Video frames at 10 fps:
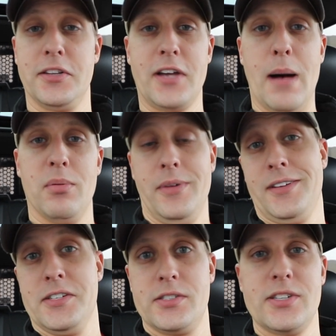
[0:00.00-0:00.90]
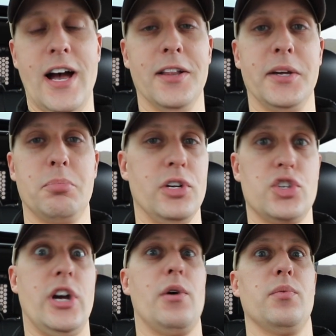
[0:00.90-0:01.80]
the compliment because I like being
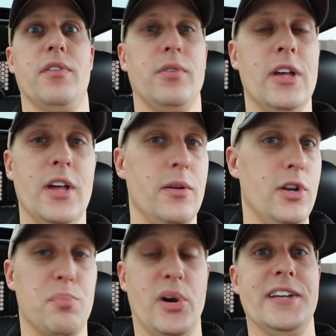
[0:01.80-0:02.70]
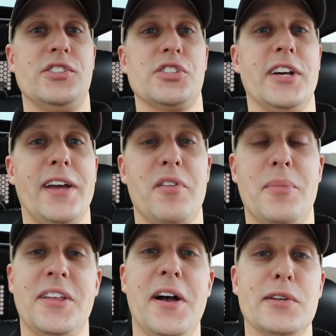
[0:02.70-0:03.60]
showered with, you know, praise just like
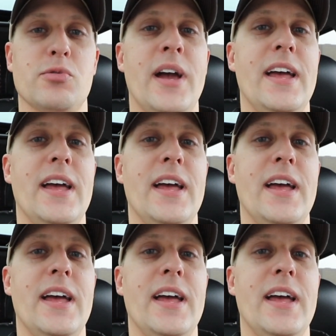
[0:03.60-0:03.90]
everybody else, right?